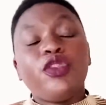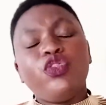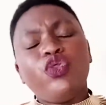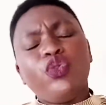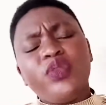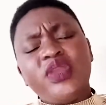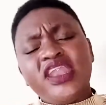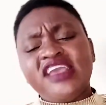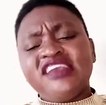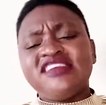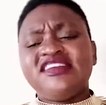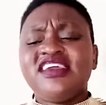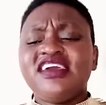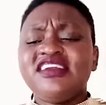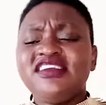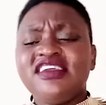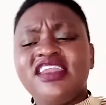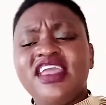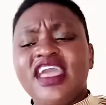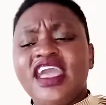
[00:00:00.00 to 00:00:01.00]
Though when I
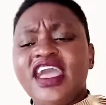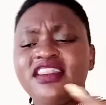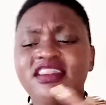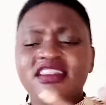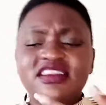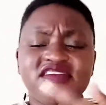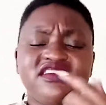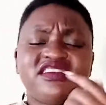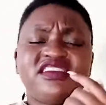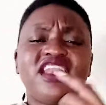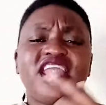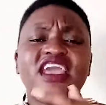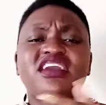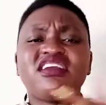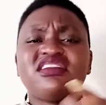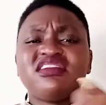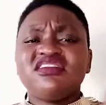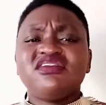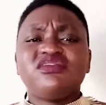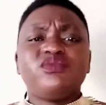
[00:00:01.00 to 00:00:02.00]
started, I had
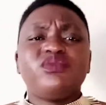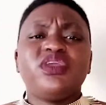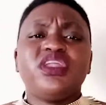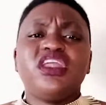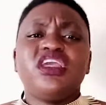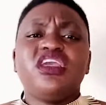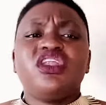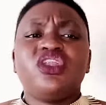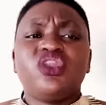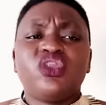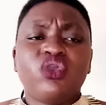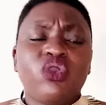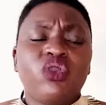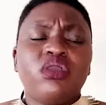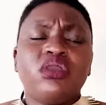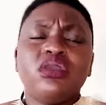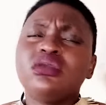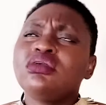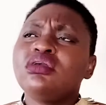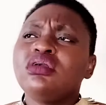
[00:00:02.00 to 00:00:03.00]
this really
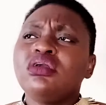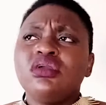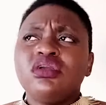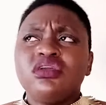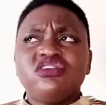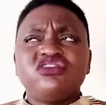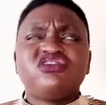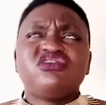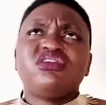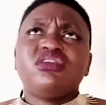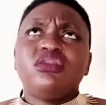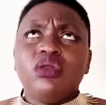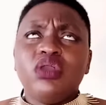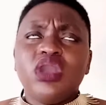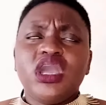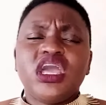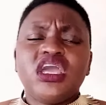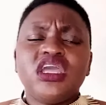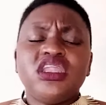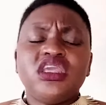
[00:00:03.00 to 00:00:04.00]
long
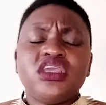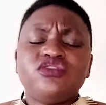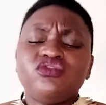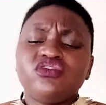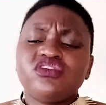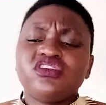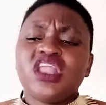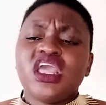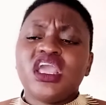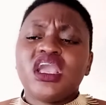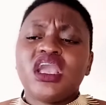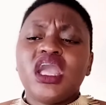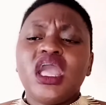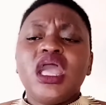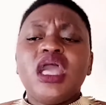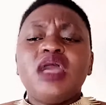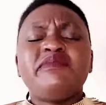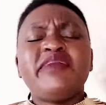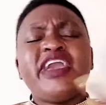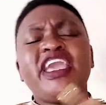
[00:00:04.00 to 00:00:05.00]
slogan. It was like,
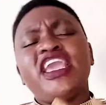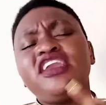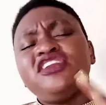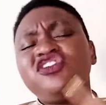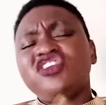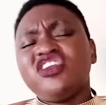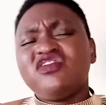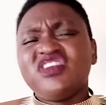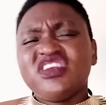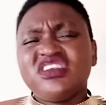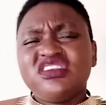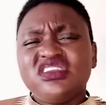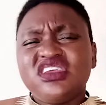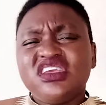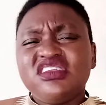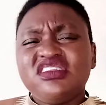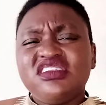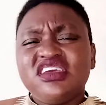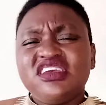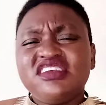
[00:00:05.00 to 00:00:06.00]
my HIV
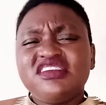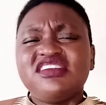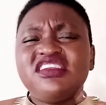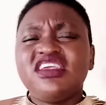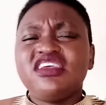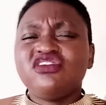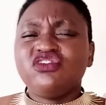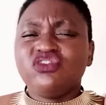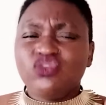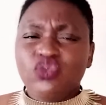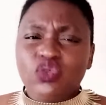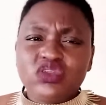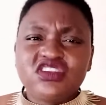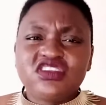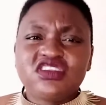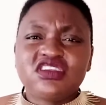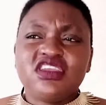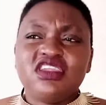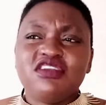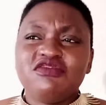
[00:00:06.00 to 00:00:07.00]
status does not
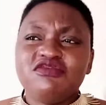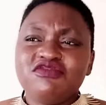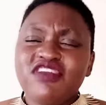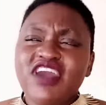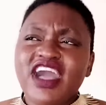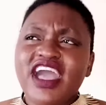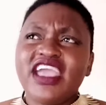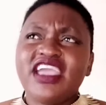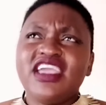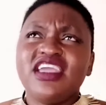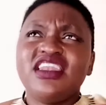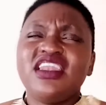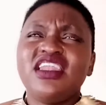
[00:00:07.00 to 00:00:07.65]
define